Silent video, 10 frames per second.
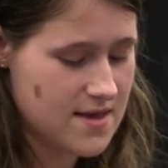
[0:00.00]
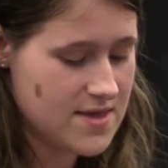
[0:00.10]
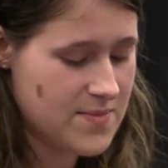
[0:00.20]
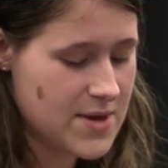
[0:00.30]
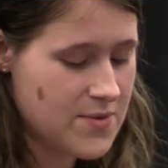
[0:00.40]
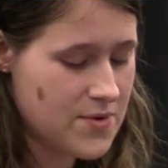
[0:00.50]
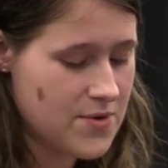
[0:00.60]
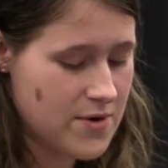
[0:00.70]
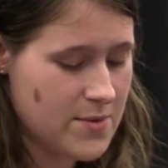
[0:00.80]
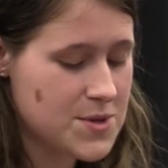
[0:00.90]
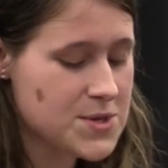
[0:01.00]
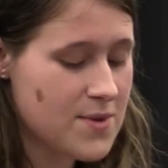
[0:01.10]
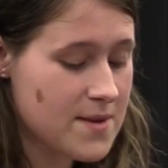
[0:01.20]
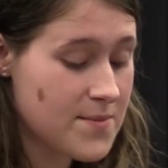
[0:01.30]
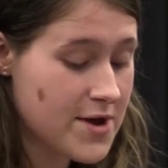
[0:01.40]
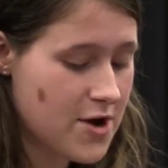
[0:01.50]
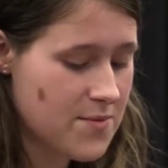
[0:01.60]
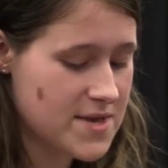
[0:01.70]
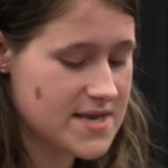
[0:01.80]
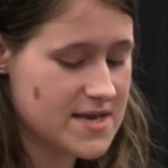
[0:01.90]
the people who are most threatened by
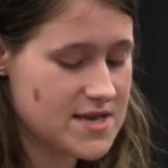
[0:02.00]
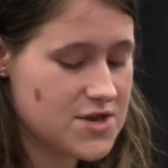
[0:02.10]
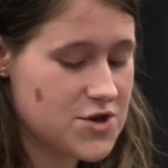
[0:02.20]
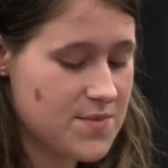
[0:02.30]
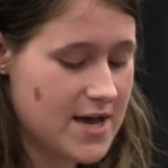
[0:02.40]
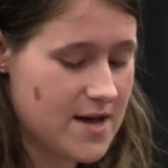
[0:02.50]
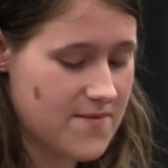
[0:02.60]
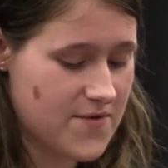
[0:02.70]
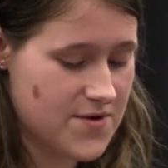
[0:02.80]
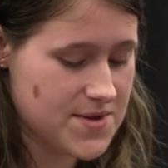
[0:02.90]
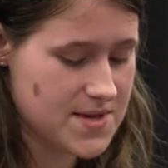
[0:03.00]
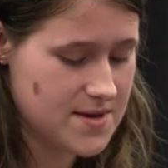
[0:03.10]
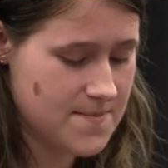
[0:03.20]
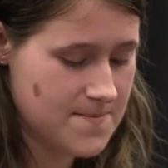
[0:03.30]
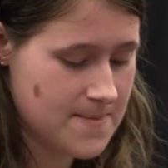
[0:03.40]
homelessness should be helped first.